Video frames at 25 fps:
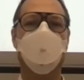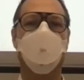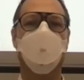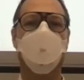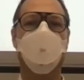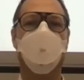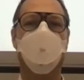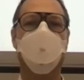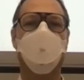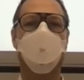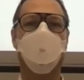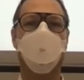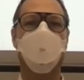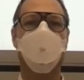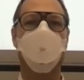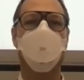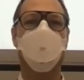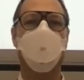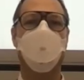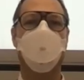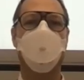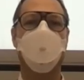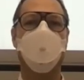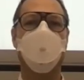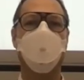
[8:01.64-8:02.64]
on your
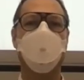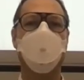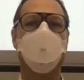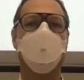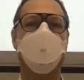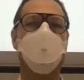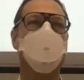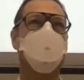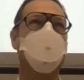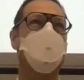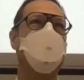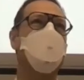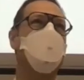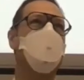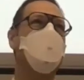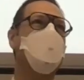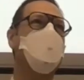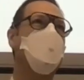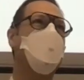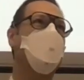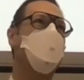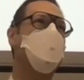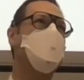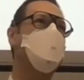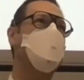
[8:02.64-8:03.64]
retina, even though
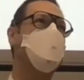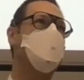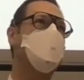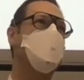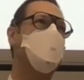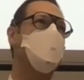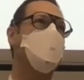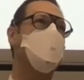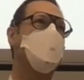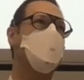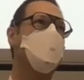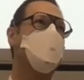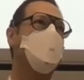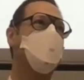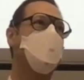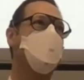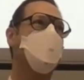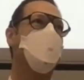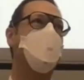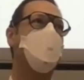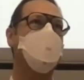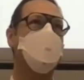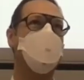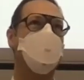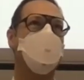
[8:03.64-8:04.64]
now it's a little bit
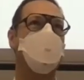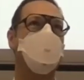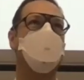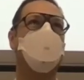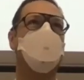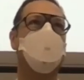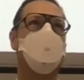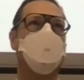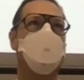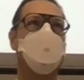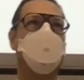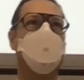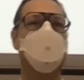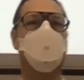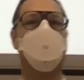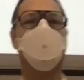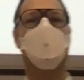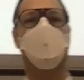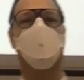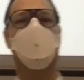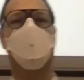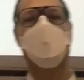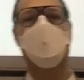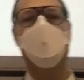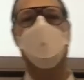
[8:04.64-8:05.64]
larger.
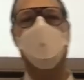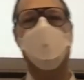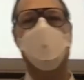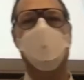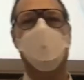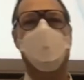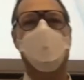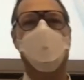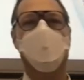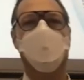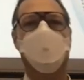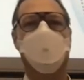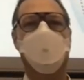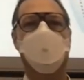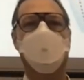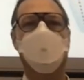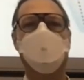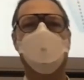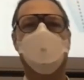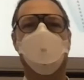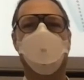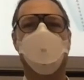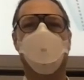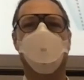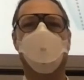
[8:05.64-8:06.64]
Okay,
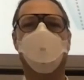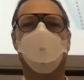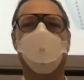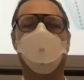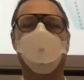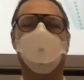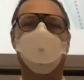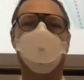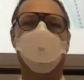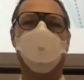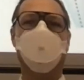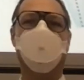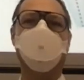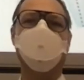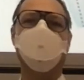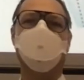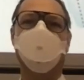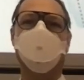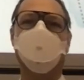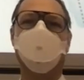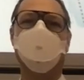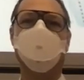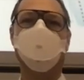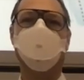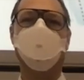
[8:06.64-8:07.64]
so
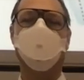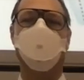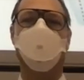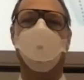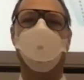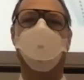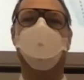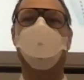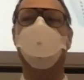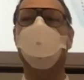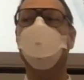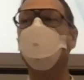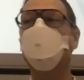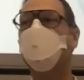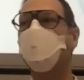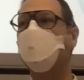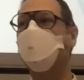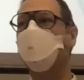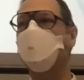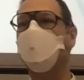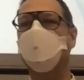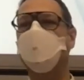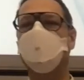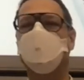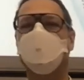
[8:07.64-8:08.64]
lenses and moving
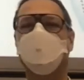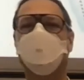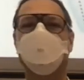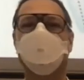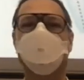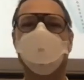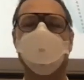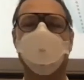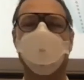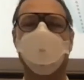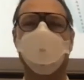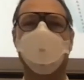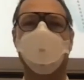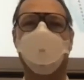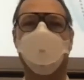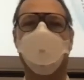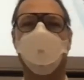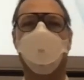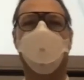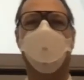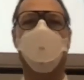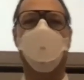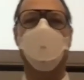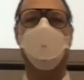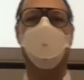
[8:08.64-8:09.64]
lenses are quite